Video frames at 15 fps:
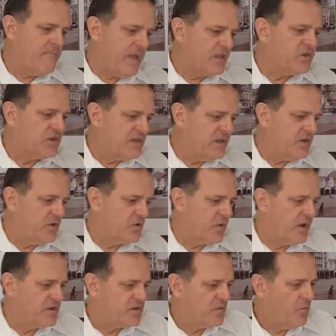mentioned in your
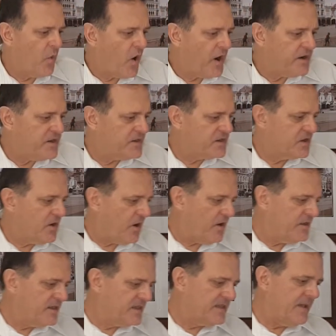question, why does
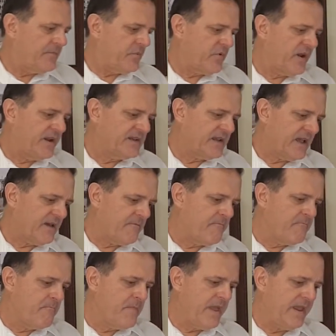God separate
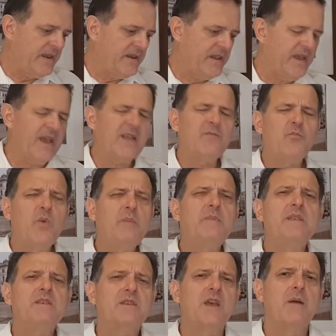men and
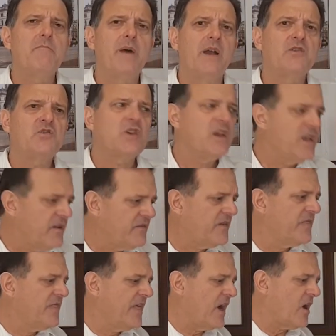women so much,
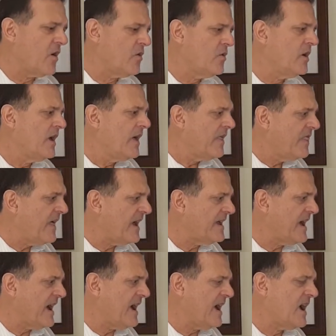even though they
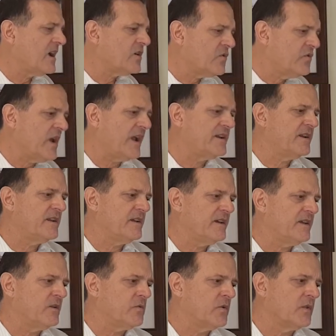are created
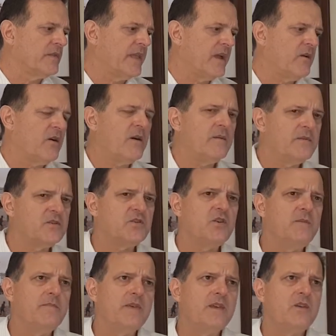equal? Now, I
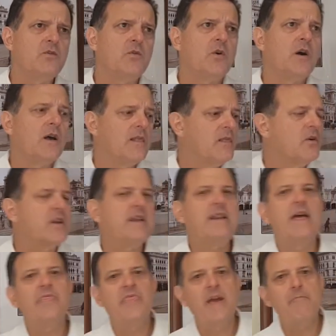assume that you're looking
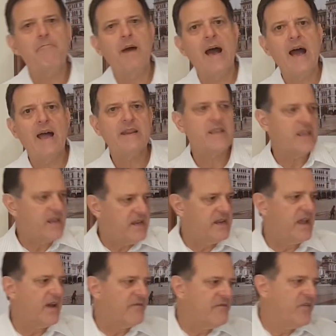at that part in
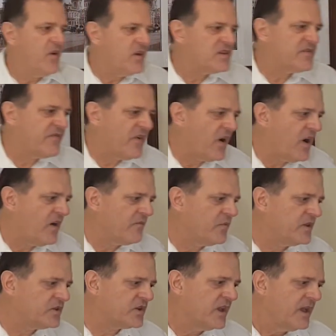verse 5,
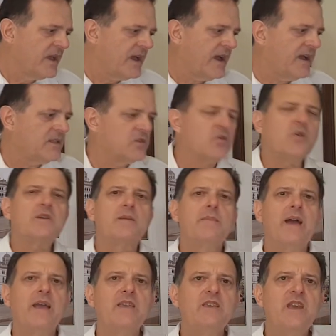which talked
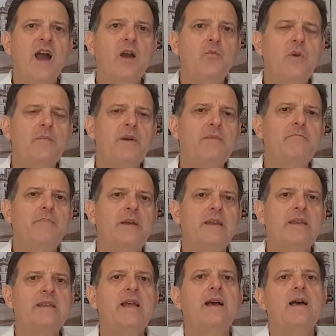about young women
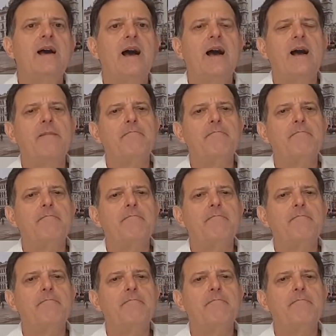being